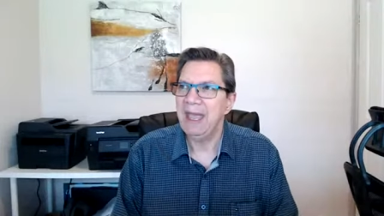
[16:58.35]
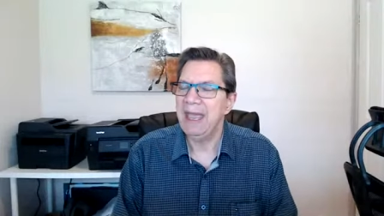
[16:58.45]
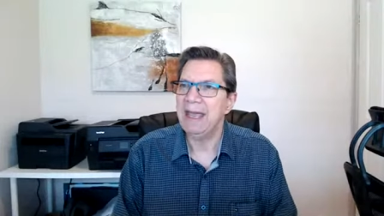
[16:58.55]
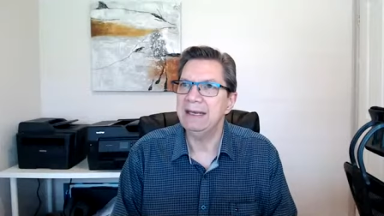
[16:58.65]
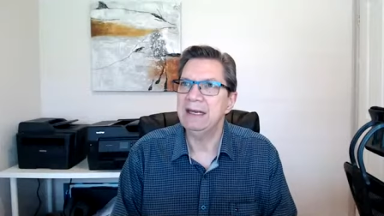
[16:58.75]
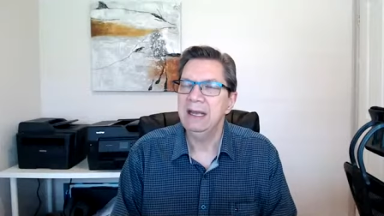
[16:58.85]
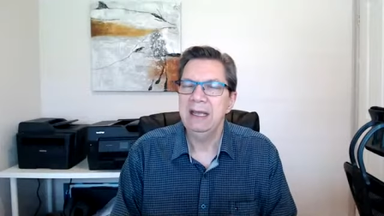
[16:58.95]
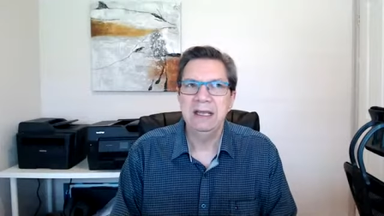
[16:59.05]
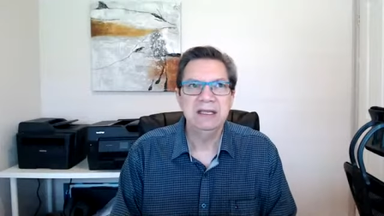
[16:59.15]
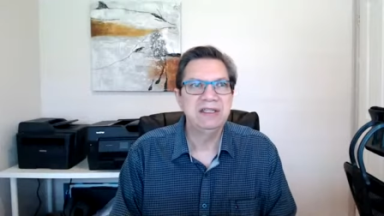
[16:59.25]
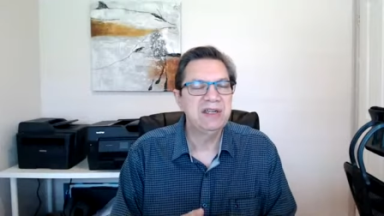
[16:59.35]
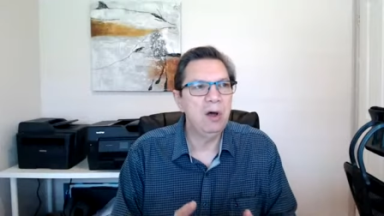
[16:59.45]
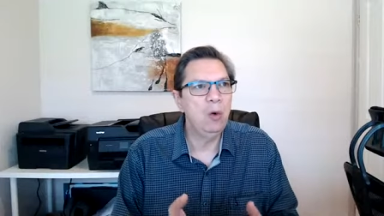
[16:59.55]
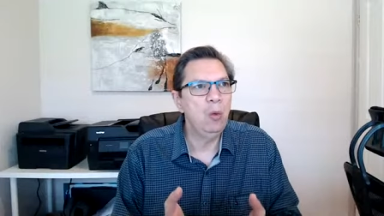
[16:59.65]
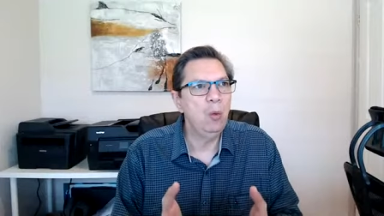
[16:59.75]
And
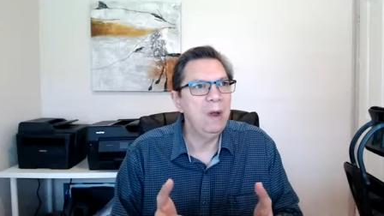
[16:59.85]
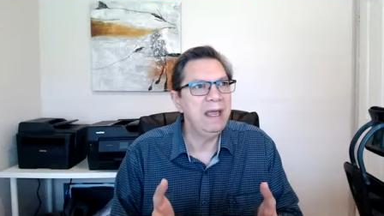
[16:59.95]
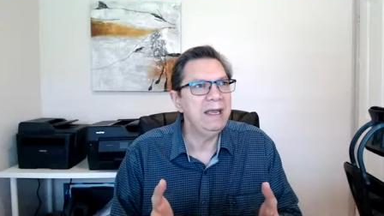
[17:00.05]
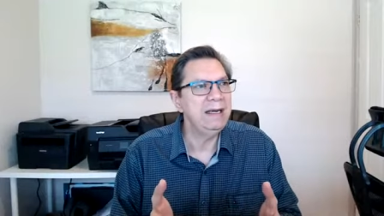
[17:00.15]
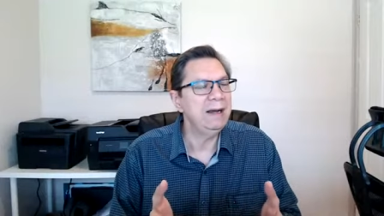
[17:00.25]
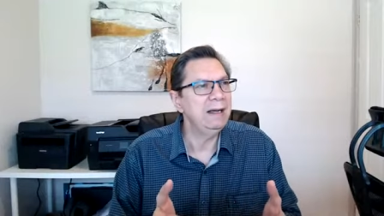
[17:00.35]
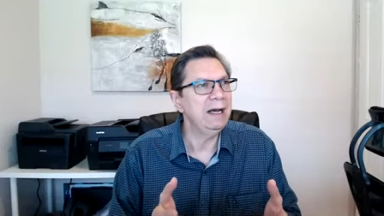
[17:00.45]
so when